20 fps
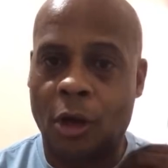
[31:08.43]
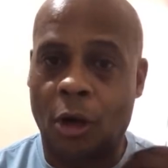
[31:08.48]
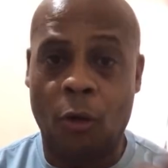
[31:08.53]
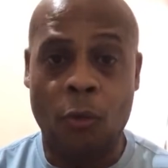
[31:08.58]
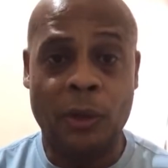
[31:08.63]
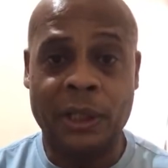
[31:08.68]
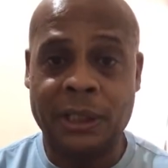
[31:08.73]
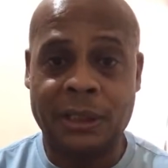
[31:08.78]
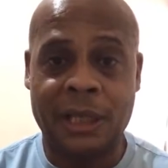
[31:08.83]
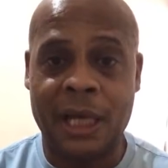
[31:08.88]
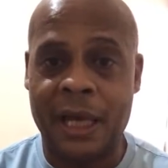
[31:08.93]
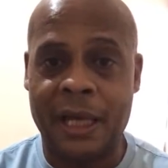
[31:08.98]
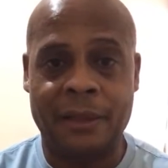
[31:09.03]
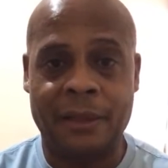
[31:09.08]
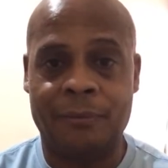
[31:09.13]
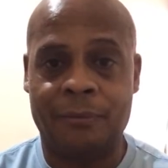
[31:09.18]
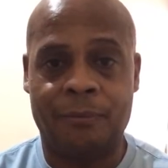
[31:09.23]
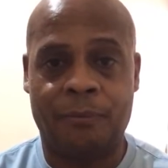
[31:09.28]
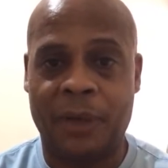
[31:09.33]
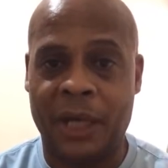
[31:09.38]
with
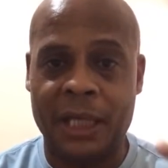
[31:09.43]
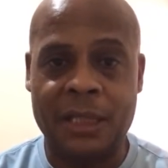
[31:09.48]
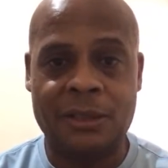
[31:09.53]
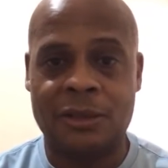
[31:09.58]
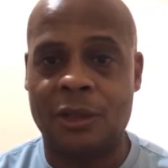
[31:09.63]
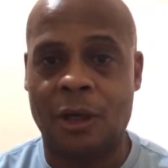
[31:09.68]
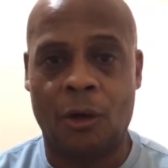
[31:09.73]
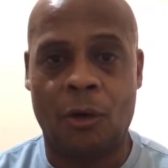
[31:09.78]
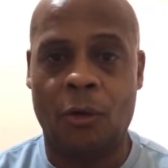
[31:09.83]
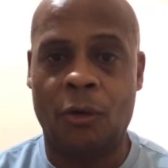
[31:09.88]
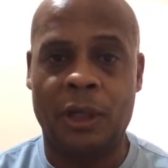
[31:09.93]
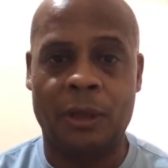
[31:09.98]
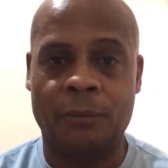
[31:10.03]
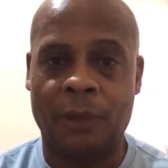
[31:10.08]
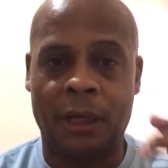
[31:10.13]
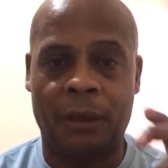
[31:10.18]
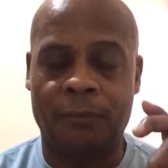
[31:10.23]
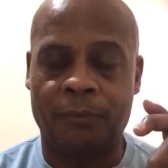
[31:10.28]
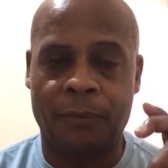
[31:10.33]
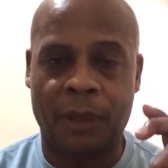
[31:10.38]
that peso
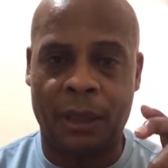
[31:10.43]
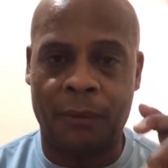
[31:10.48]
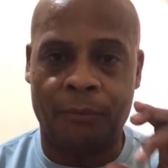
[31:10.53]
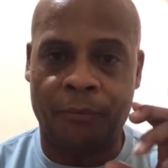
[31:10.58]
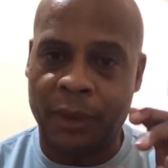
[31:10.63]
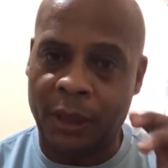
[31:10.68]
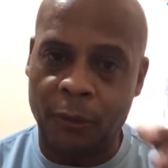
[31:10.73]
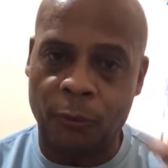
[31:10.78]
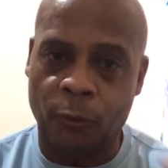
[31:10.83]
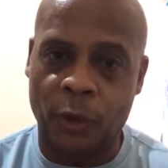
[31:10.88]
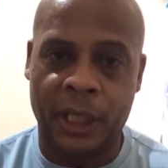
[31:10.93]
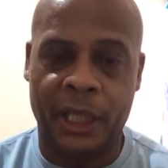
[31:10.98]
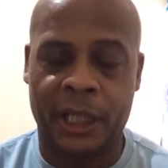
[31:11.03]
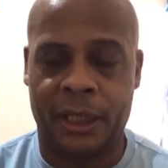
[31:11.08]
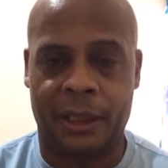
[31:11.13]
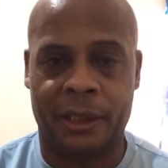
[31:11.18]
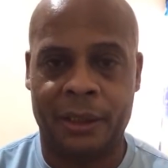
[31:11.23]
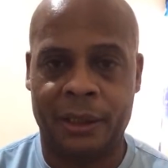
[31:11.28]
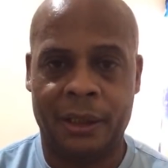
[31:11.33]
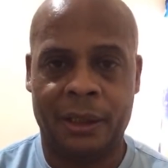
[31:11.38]
and be with
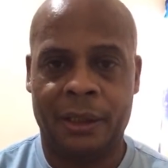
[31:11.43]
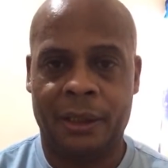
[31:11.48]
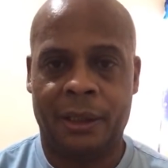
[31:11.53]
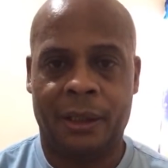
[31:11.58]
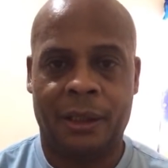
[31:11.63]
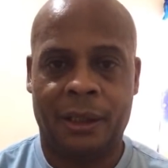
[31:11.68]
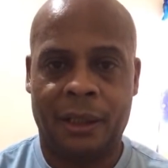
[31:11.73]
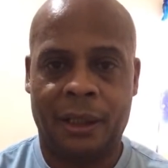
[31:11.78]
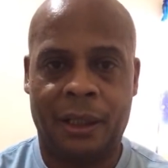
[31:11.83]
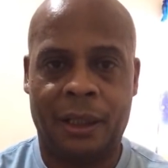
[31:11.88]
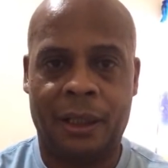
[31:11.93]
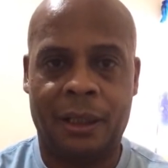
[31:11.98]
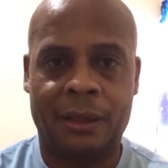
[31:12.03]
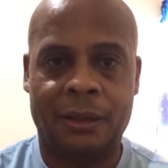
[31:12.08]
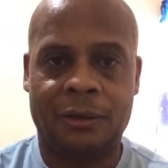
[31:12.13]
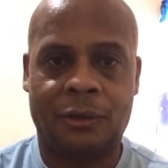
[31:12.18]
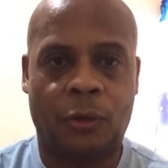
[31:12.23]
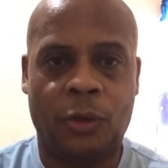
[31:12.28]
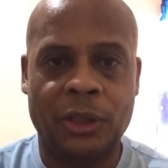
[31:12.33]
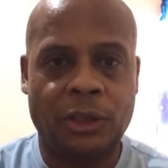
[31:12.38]
it.
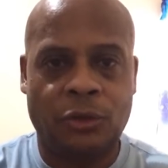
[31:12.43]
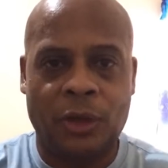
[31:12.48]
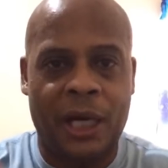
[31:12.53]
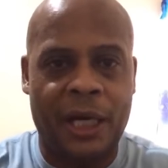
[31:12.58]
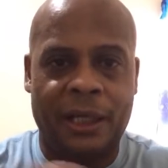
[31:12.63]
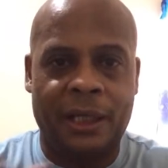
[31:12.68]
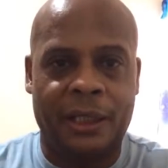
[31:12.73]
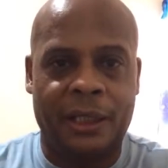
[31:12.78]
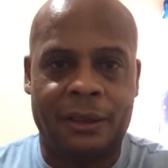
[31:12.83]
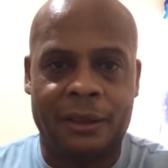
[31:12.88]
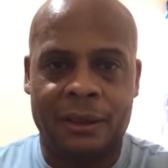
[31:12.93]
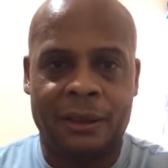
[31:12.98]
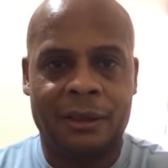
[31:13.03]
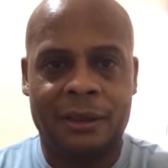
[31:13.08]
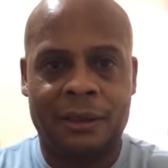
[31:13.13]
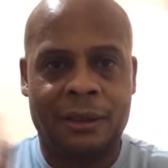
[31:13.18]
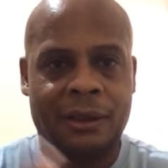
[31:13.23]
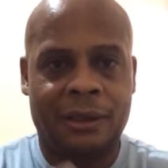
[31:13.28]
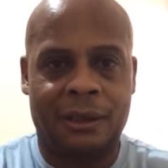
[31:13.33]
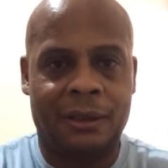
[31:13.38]
Quit trying to,
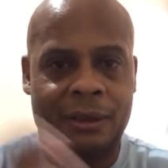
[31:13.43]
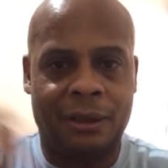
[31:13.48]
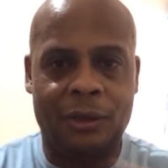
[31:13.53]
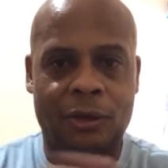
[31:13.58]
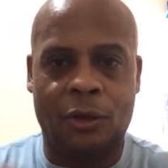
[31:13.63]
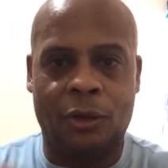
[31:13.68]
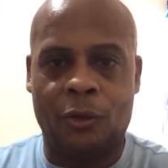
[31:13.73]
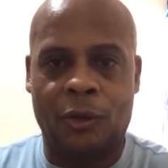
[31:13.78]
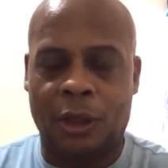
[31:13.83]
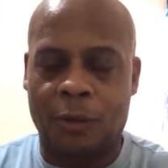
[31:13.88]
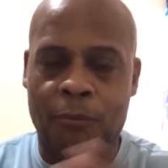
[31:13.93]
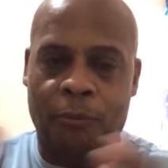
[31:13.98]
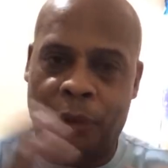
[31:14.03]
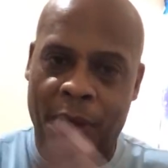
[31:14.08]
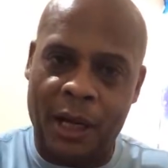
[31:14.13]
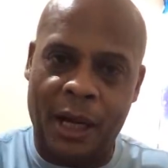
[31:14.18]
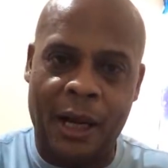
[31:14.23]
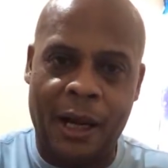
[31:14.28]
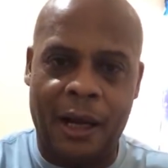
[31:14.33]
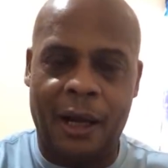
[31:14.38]

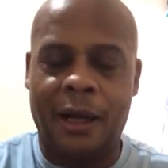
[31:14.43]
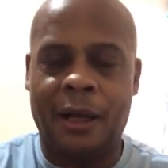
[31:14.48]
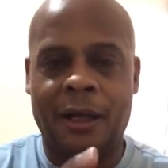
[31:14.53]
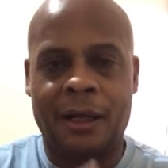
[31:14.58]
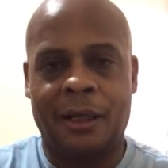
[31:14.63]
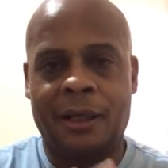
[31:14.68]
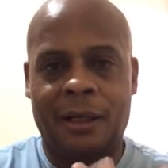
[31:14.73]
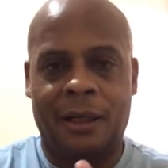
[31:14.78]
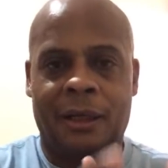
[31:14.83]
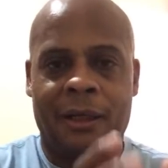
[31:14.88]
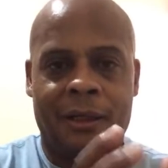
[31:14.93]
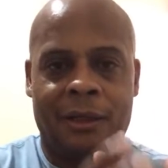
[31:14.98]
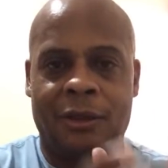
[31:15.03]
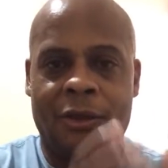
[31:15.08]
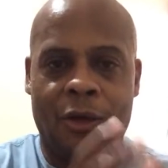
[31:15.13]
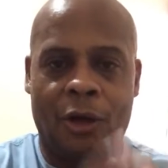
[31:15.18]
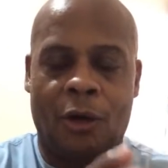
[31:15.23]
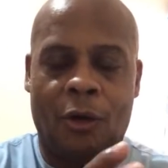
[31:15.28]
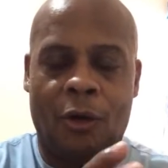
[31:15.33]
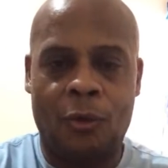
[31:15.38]
compare,
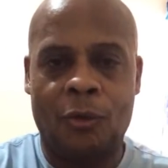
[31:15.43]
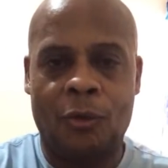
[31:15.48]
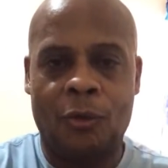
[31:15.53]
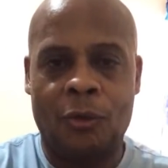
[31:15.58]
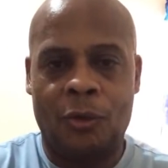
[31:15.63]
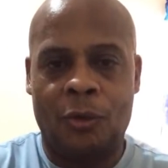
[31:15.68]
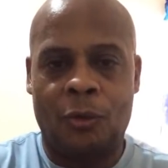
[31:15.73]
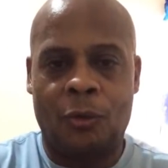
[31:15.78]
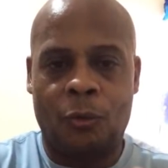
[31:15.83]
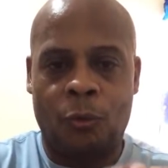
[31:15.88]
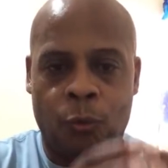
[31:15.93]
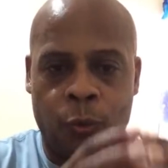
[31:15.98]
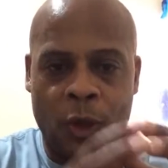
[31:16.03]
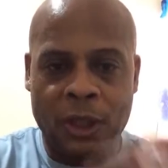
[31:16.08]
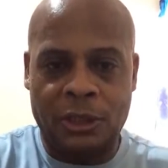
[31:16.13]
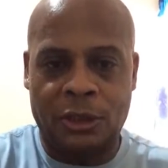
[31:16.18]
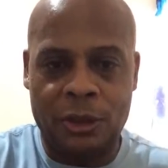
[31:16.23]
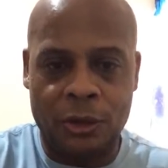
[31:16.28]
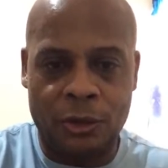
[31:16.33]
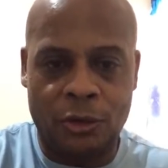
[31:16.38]

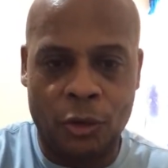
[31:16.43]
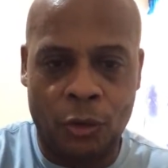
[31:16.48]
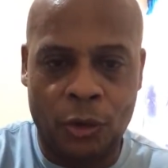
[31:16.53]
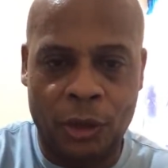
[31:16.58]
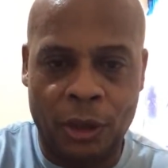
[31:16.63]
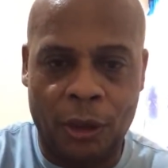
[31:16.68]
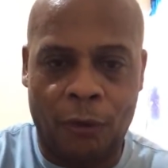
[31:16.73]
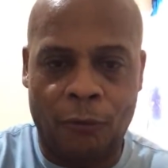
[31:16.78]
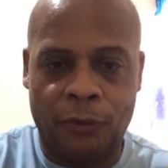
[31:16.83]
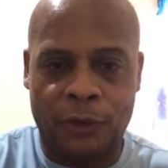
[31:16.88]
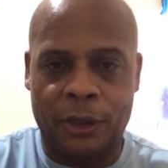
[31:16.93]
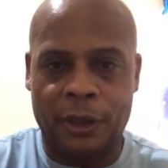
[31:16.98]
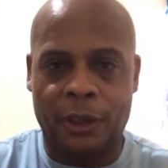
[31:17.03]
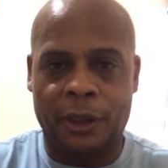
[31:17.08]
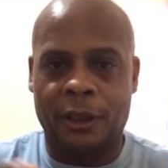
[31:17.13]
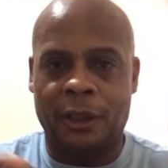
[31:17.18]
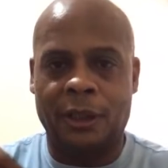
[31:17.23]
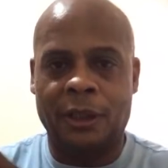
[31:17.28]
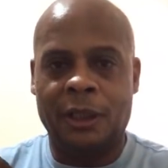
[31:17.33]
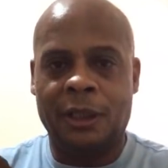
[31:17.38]
what you're doing over
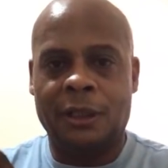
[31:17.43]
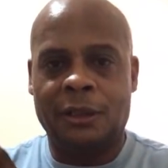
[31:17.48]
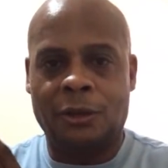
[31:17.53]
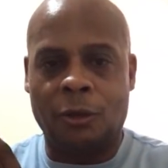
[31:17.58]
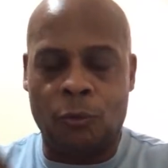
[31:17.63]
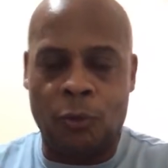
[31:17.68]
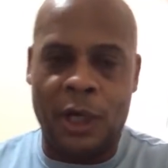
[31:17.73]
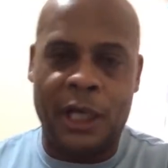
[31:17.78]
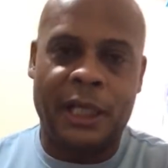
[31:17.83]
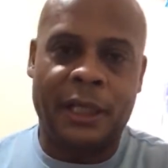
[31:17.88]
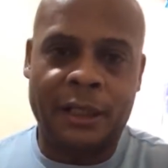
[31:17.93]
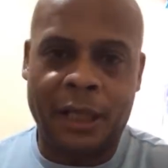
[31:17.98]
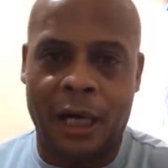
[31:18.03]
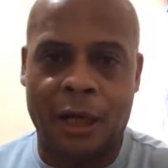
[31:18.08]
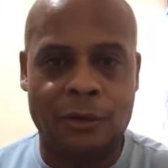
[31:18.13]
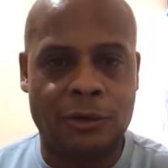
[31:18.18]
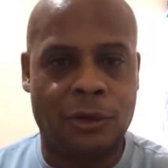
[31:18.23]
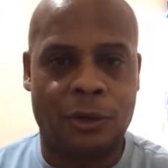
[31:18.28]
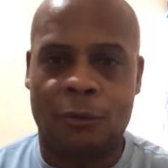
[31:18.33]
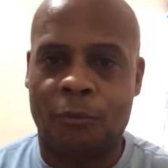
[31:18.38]
here to what it
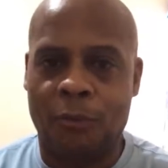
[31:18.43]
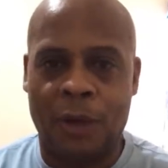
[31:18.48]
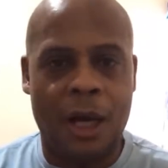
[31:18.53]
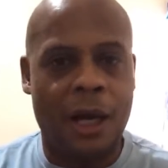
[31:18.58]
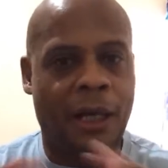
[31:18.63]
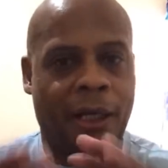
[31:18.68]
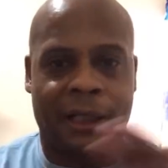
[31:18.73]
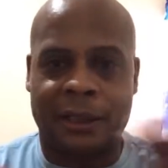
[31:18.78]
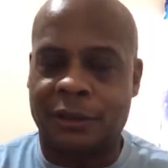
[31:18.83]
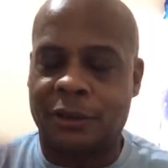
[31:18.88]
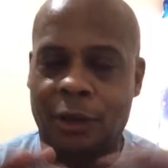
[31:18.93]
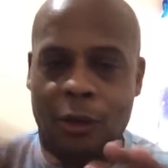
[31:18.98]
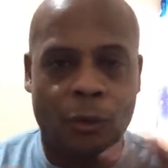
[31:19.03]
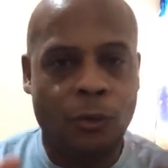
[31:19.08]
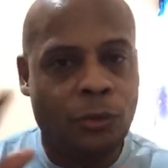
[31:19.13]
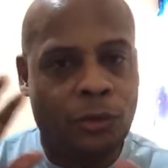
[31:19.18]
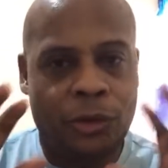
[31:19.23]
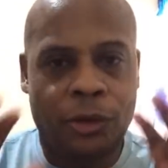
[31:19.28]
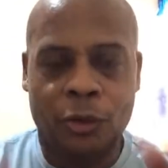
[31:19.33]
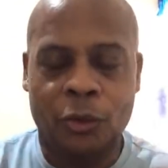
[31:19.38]
costs in America.
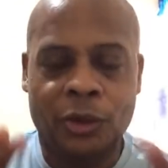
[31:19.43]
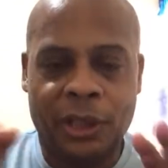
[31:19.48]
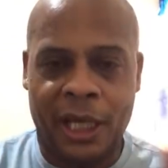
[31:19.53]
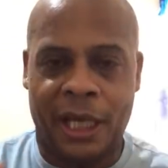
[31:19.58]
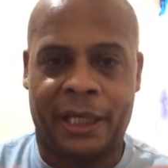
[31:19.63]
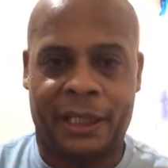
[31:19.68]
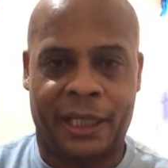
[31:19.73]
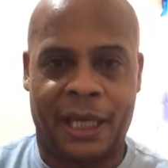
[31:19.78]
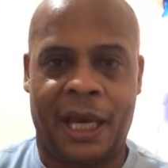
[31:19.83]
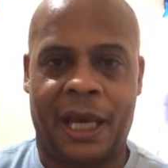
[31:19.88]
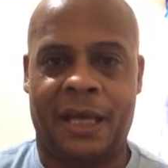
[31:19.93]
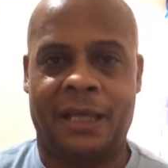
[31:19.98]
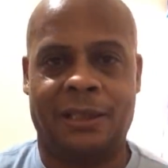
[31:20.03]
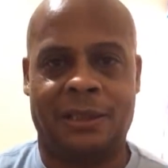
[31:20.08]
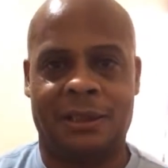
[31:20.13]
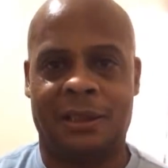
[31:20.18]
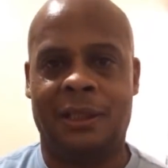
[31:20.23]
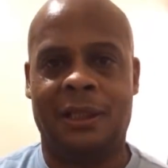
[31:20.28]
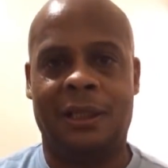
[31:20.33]
Don't do that, guys.